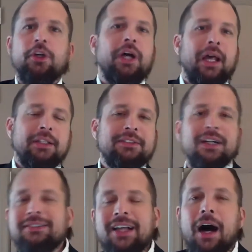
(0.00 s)
And it
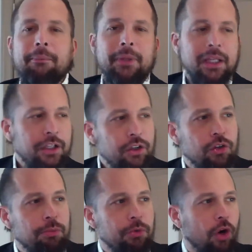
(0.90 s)
does not mean
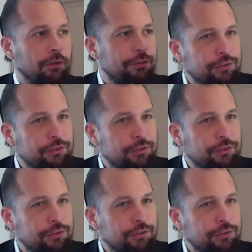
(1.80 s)
you are